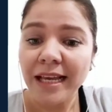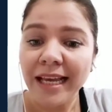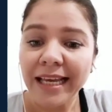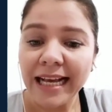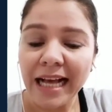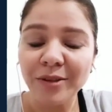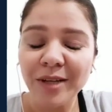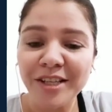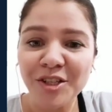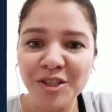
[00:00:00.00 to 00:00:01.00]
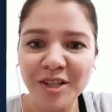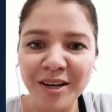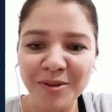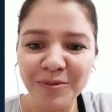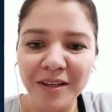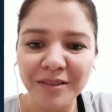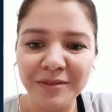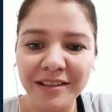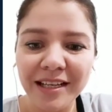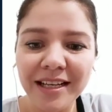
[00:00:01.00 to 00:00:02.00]
Ricardo has shared one
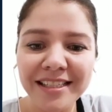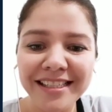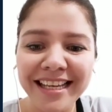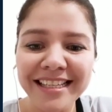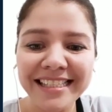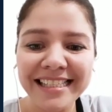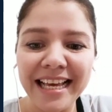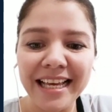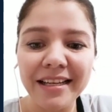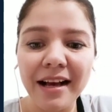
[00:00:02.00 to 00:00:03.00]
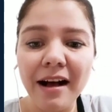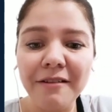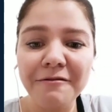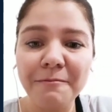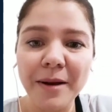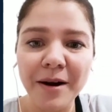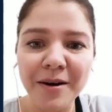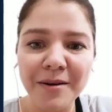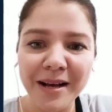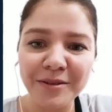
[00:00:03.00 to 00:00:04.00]
with us. He said, of
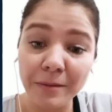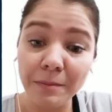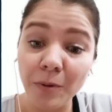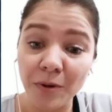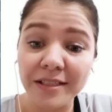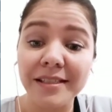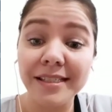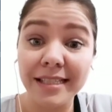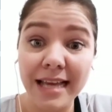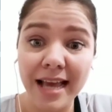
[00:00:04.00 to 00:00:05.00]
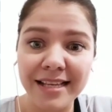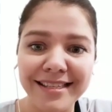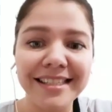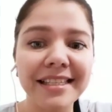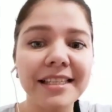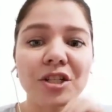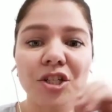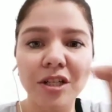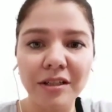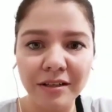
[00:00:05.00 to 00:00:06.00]
paramount importance. Yes, this is a
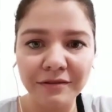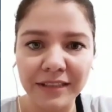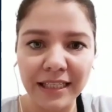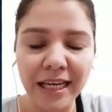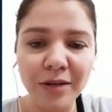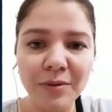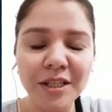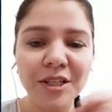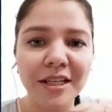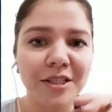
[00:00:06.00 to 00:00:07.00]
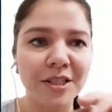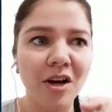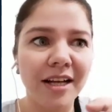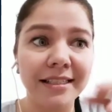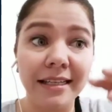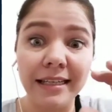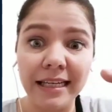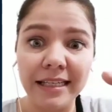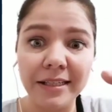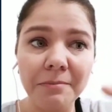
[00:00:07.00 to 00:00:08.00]
chunk of language. It's not an
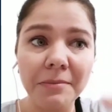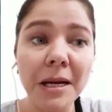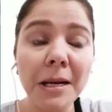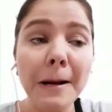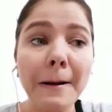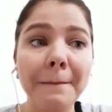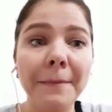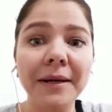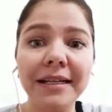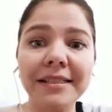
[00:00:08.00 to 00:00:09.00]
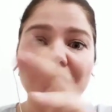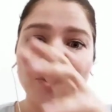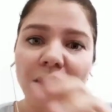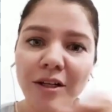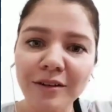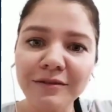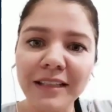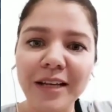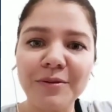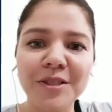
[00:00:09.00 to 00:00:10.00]
idiom, but it's a chunk of
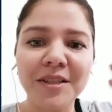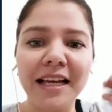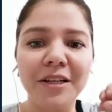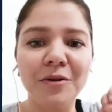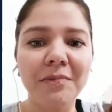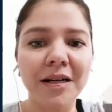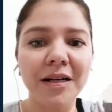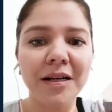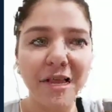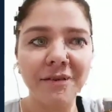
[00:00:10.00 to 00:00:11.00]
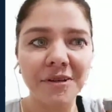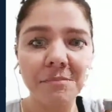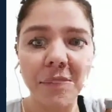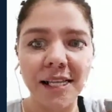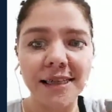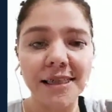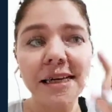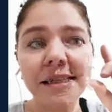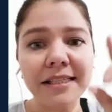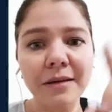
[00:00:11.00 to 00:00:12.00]
language that you must have in mind.
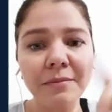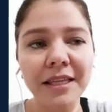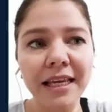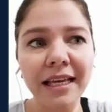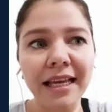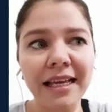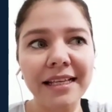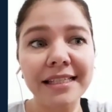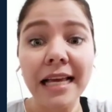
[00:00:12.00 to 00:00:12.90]
Something is,